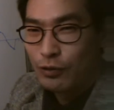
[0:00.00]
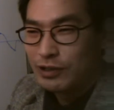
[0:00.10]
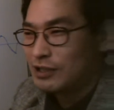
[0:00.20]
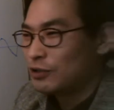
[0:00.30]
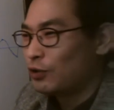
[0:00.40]

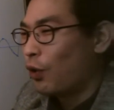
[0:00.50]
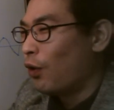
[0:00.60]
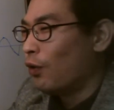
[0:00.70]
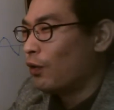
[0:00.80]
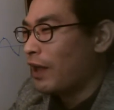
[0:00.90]
this
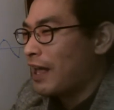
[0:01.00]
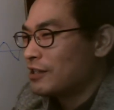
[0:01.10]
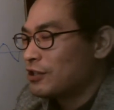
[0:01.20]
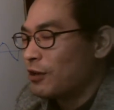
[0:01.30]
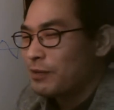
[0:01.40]
tall,
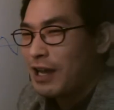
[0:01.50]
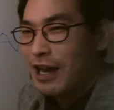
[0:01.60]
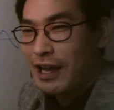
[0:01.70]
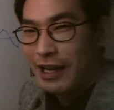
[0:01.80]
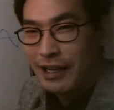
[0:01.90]
handsome
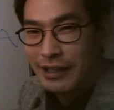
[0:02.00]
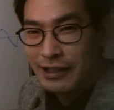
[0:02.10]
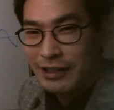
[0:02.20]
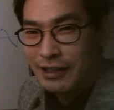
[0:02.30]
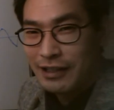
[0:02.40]
guy.
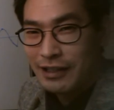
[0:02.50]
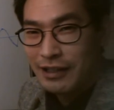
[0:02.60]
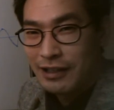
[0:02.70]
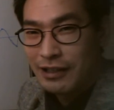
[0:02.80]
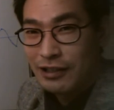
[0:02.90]

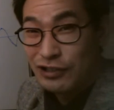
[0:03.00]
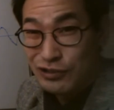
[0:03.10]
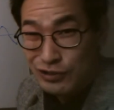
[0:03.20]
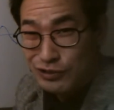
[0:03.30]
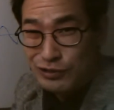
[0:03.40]

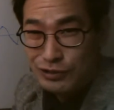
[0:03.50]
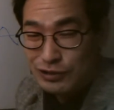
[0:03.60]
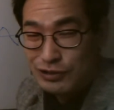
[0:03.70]
You